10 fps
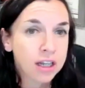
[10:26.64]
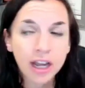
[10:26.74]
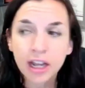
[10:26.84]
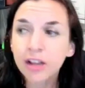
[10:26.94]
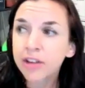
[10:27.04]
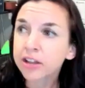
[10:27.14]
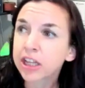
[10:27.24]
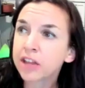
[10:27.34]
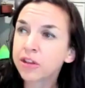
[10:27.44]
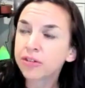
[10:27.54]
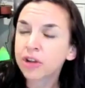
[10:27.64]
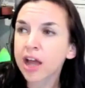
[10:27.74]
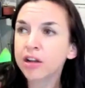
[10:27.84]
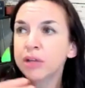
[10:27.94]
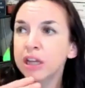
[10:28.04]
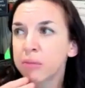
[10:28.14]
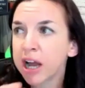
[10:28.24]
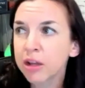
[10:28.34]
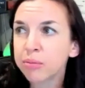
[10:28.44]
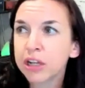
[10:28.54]
Yeah, exactly. And there's got to be, in
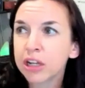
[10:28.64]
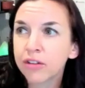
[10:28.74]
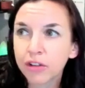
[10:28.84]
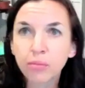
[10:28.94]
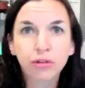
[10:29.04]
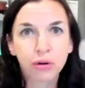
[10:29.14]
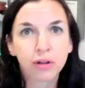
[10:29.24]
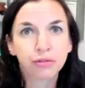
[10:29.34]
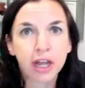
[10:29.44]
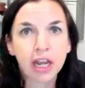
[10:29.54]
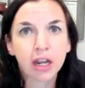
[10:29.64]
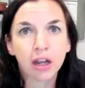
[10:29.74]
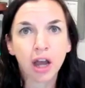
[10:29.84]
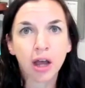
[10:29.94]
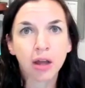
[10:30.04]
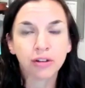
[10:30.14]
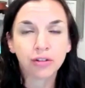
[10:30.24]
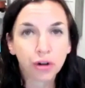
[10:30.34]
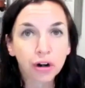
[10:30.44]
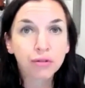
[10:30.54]
my opinion, some sort of like
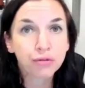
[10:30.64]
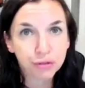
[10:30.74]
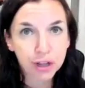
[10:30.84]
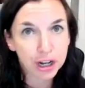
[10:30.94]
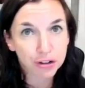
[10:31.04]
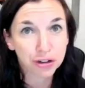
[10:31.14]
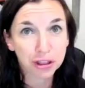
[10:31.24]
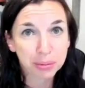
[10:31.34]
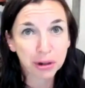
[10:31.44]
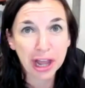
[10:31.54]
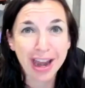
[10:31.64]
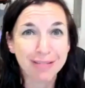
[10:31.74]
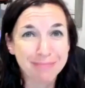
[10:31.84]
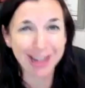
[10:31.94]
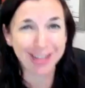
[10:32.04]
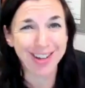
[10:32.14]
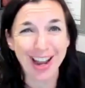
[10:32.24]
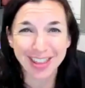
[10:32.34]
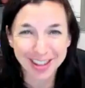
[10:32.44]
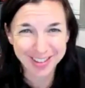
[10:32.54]
start and finish to the plan based
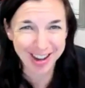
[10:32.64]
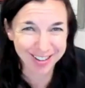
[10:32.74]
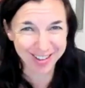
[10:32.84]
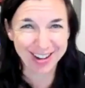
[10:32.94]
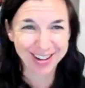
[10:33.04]
on the testing